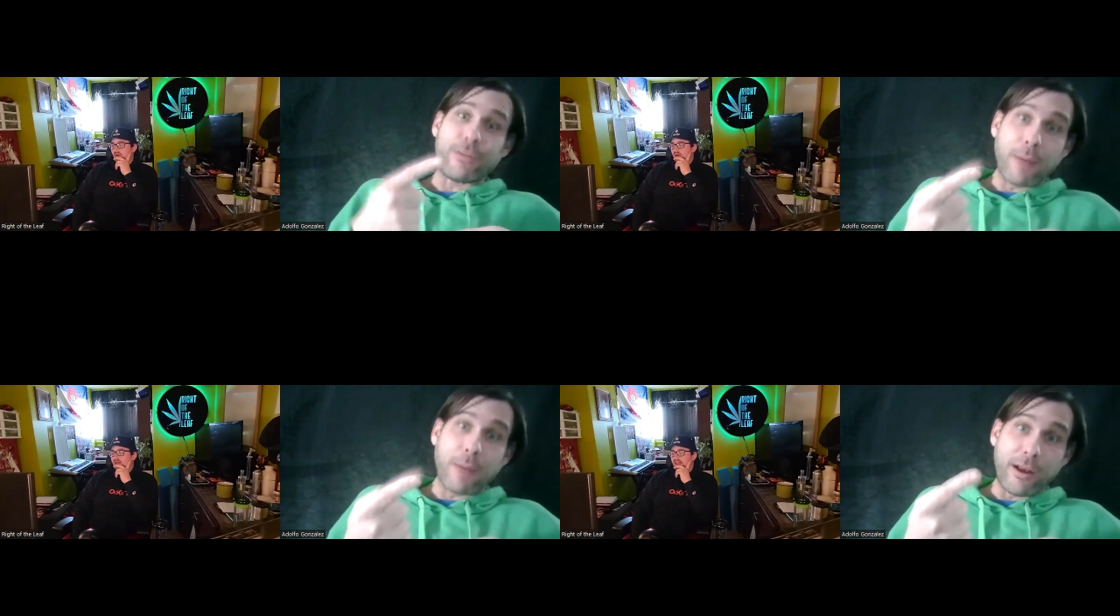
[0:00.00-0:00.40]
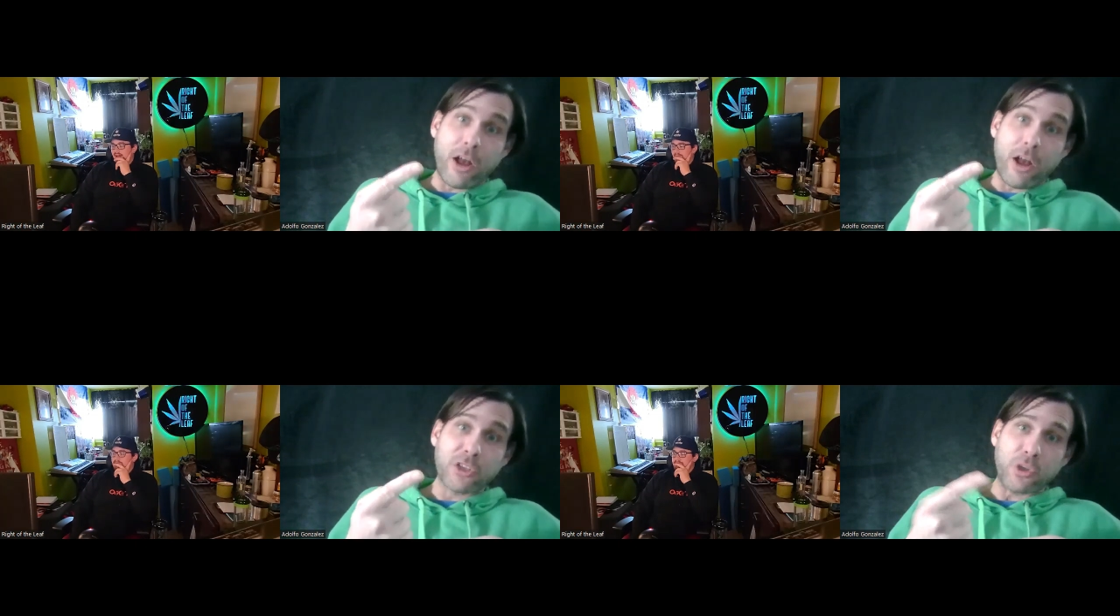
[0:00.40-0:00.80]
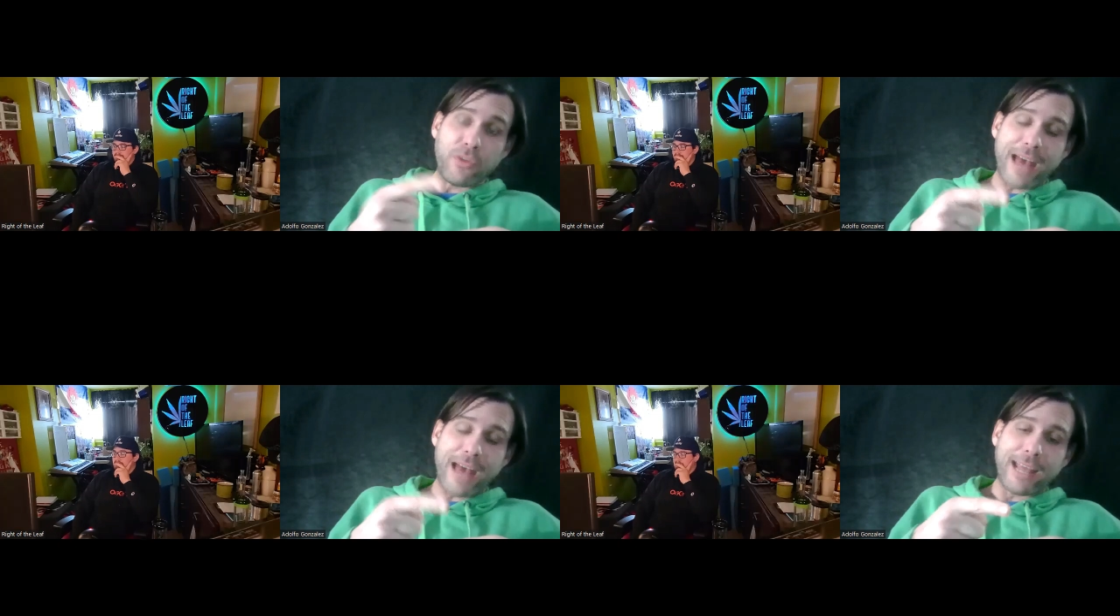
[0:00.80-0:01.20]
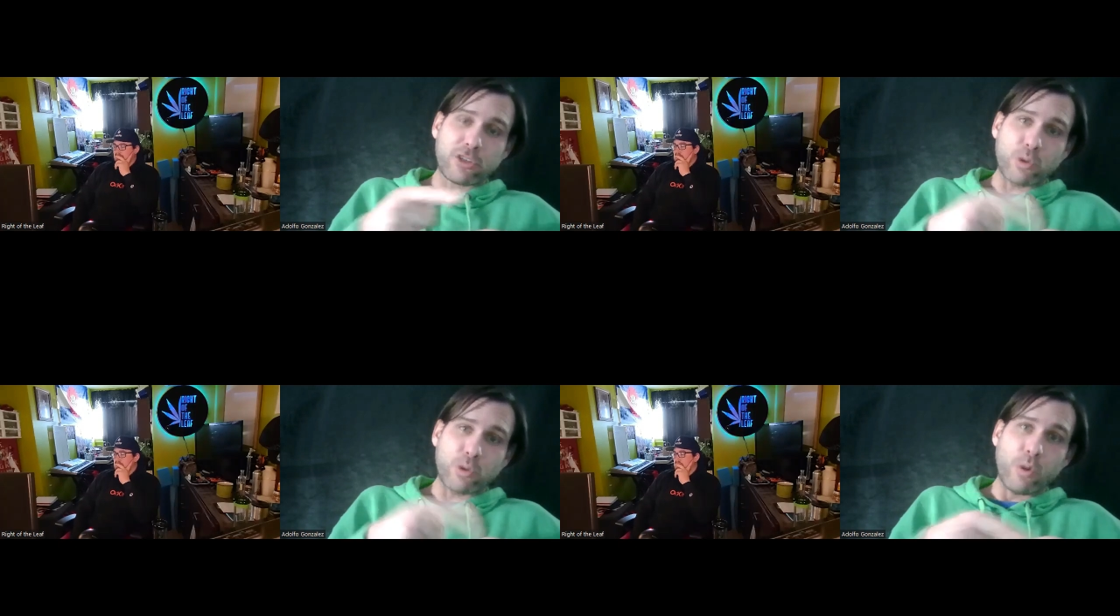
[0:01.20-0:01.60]
Think about it also, that
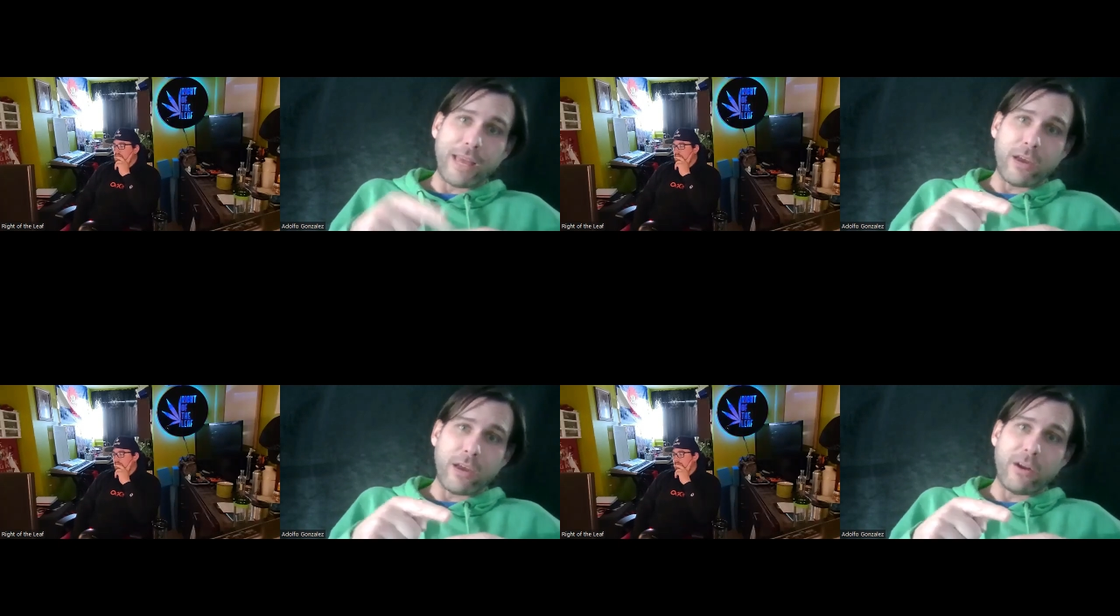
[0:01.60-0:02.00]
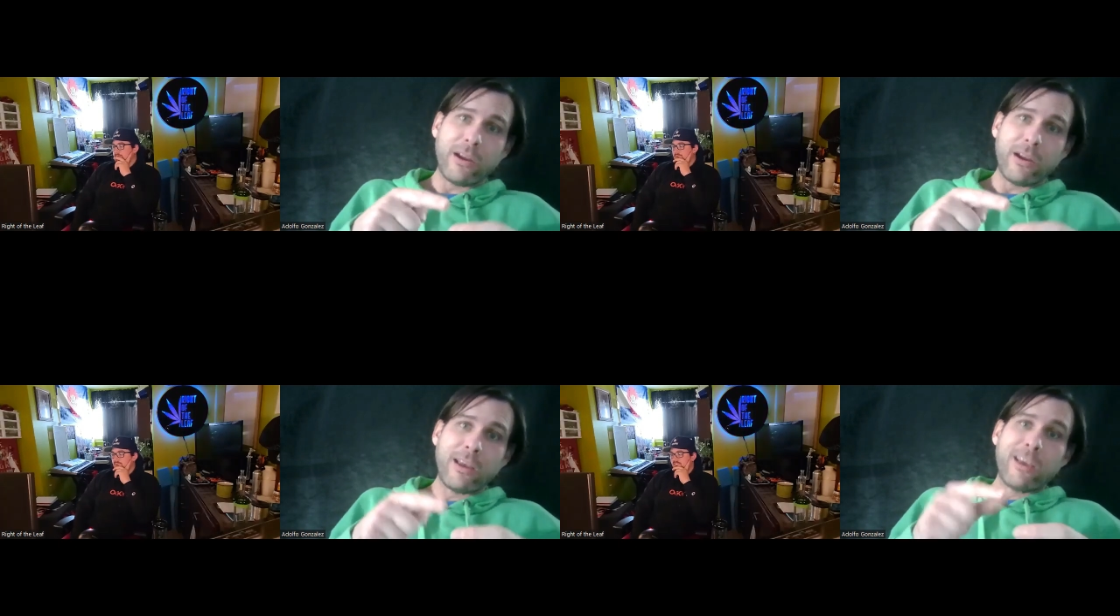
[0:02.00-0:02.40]
H2O layer